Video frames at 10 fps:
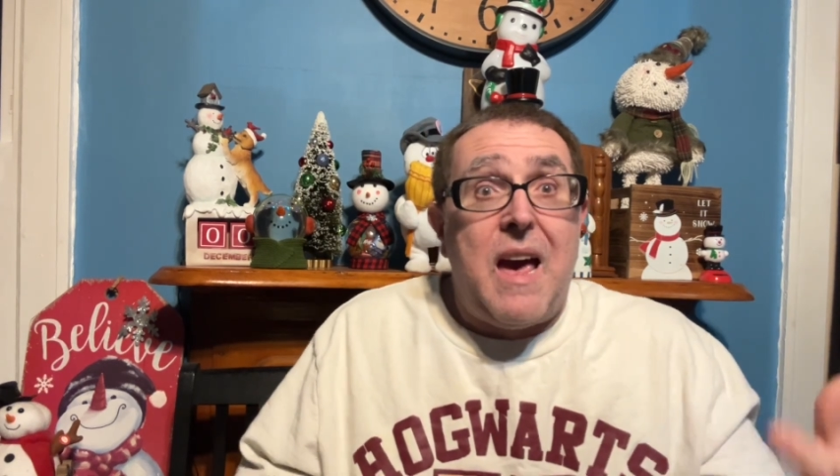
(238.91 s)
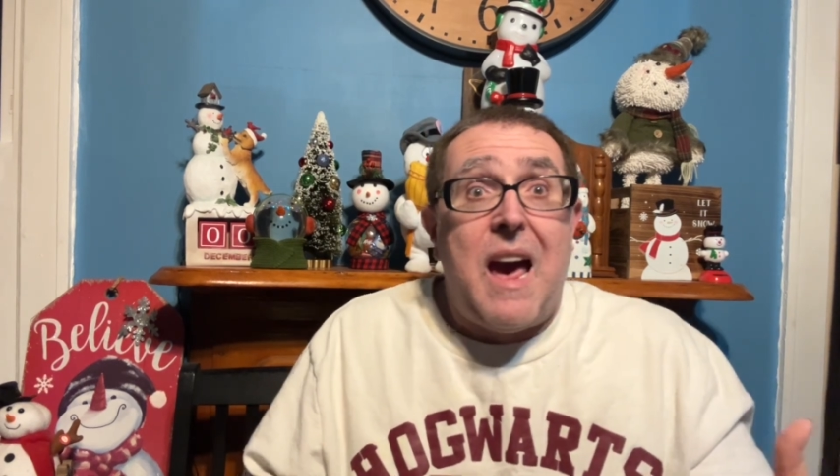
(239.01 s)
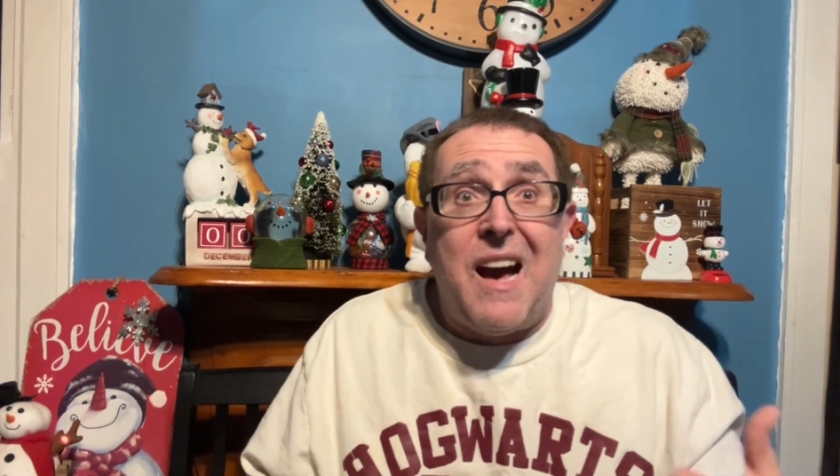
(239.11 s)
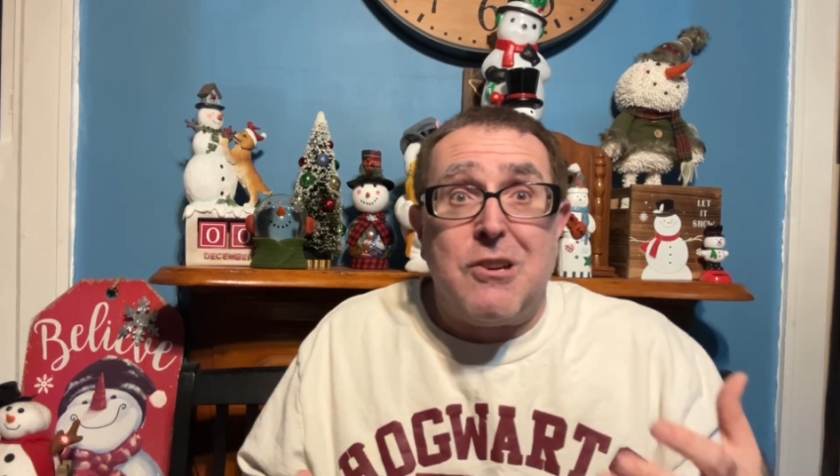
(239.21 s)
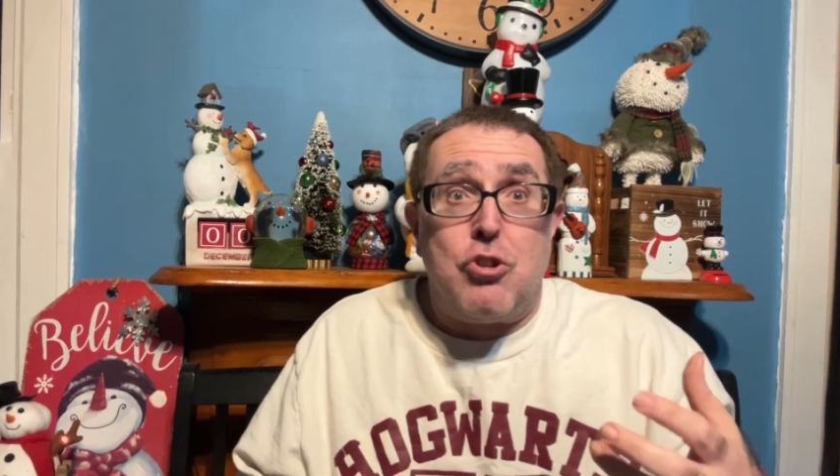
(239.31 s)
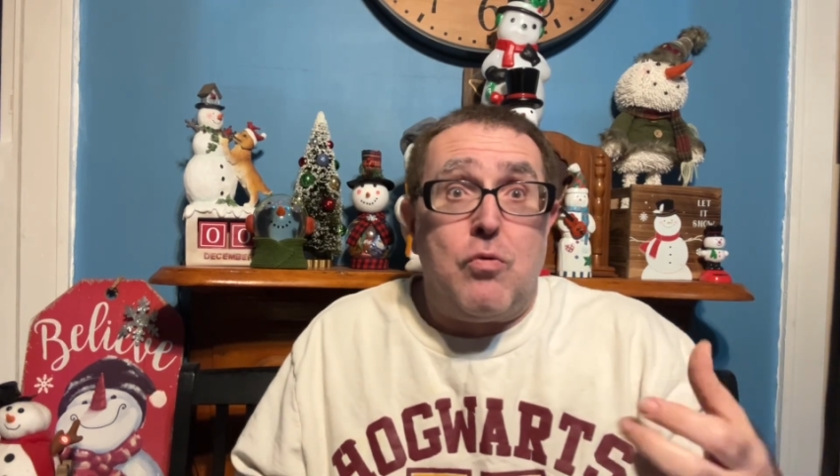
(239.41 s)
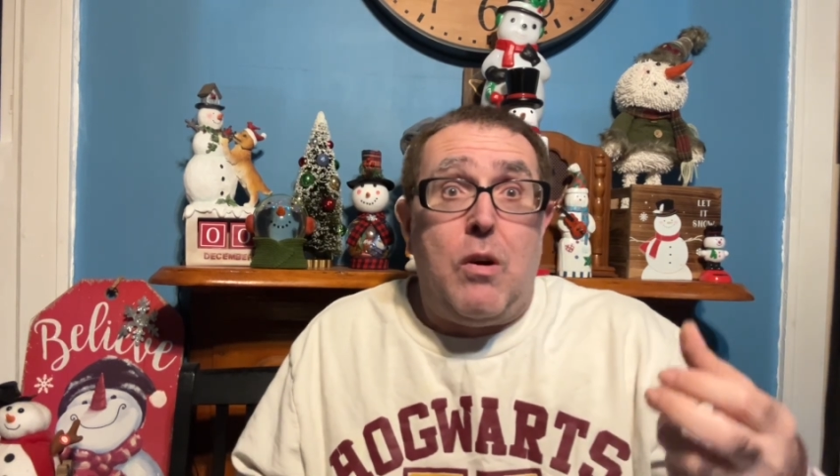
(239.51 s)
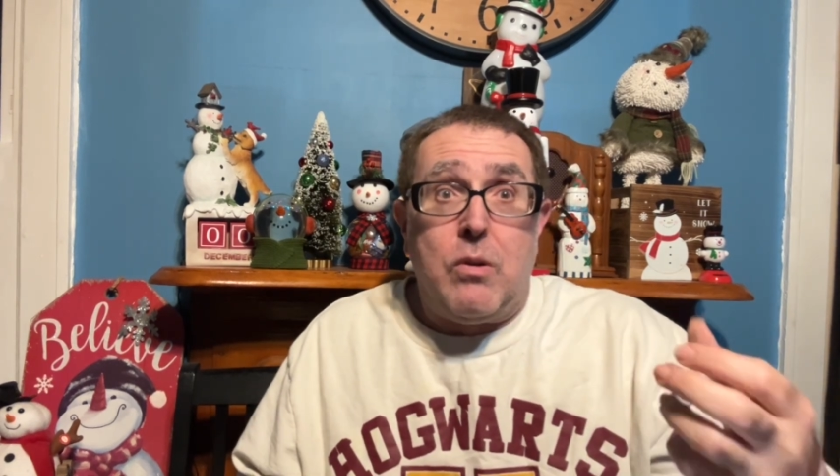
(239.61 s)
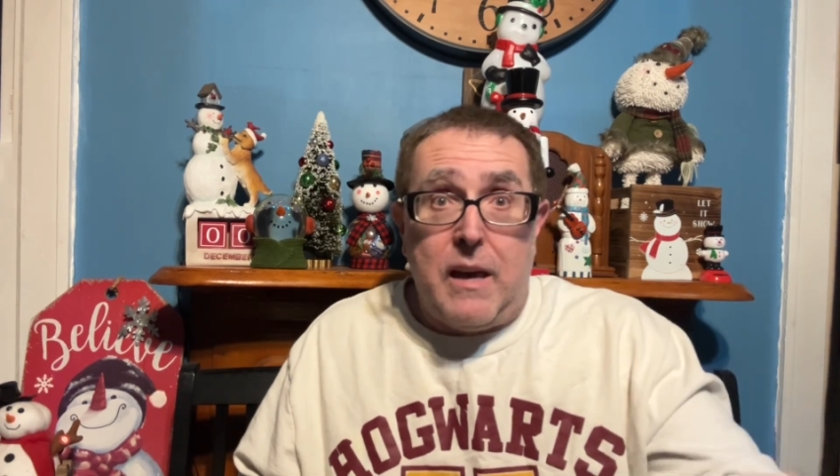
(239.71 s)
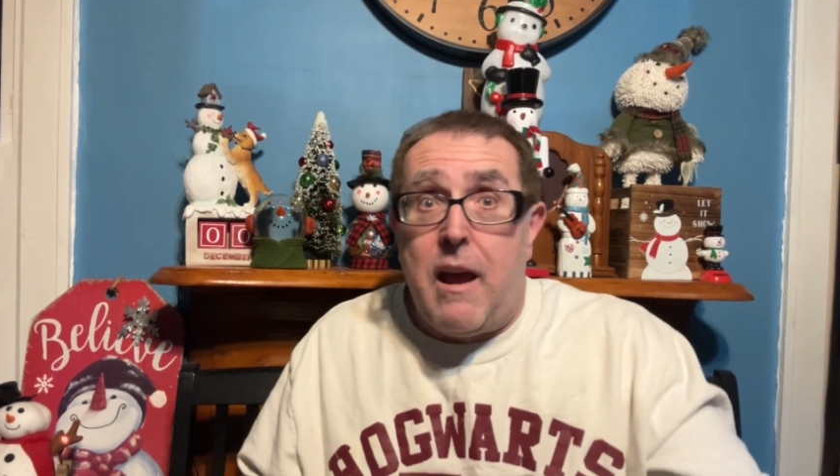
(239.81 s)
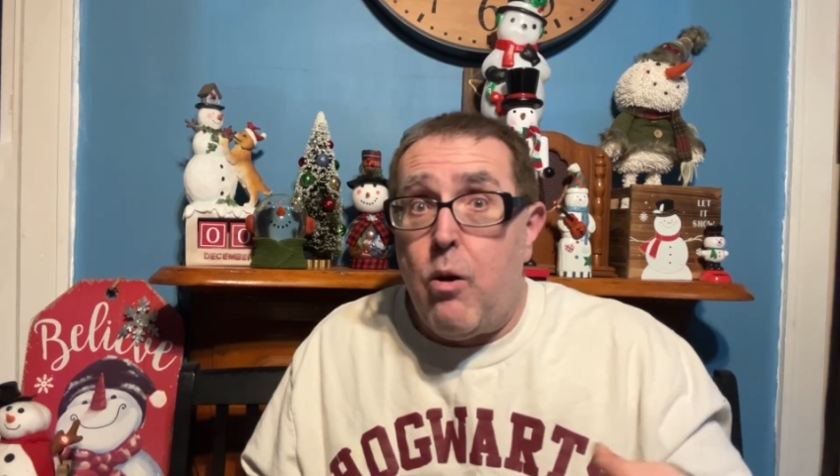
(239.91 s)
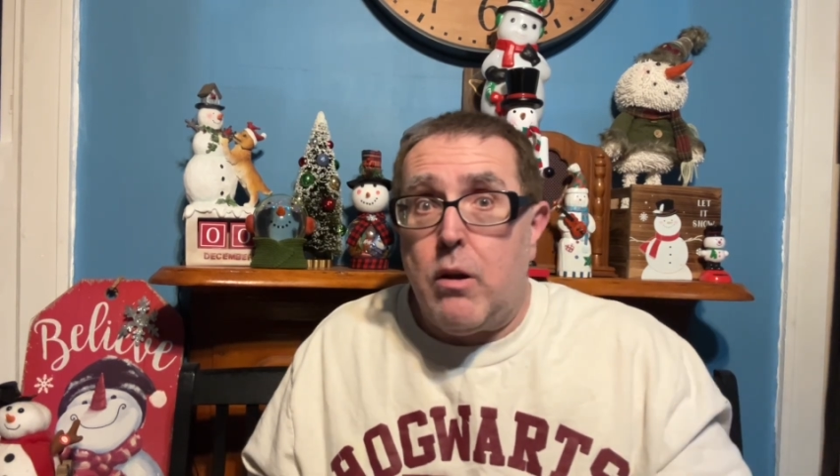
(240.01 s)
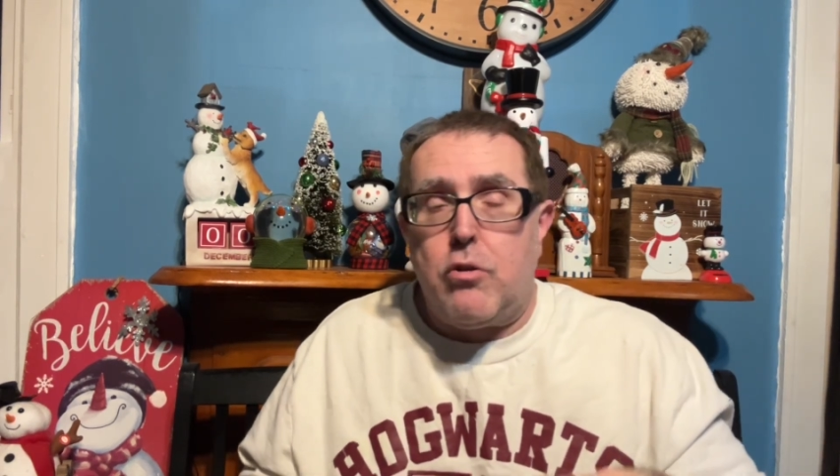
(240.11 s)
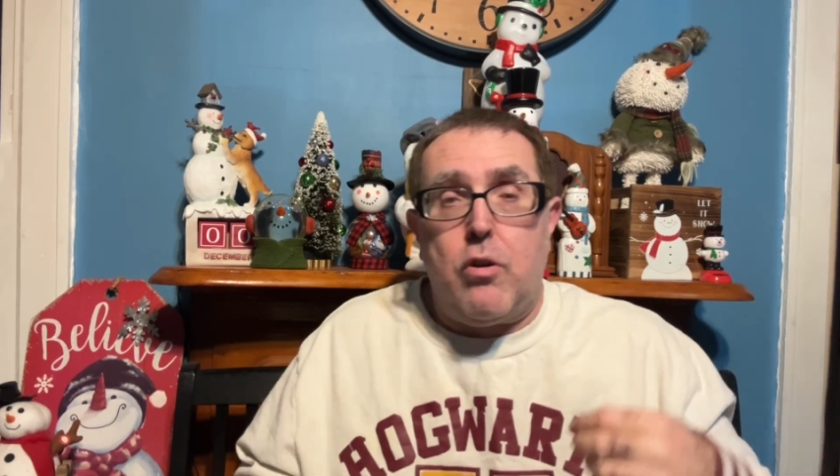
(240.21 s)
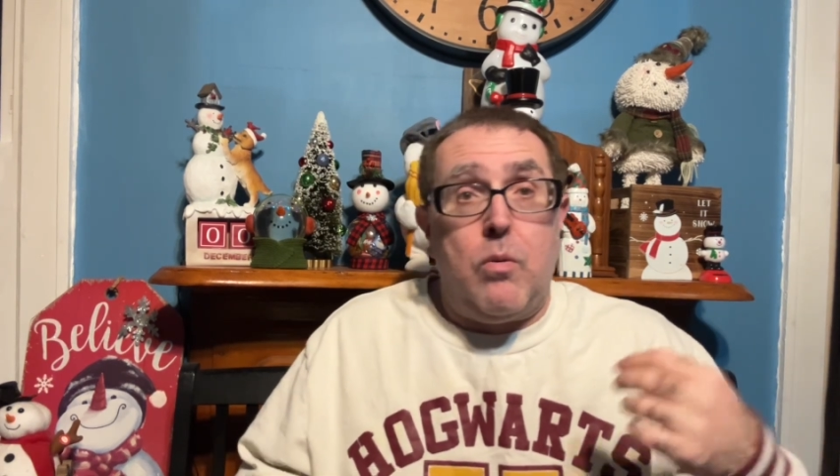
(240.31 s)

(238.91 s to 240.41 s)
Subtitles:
actual character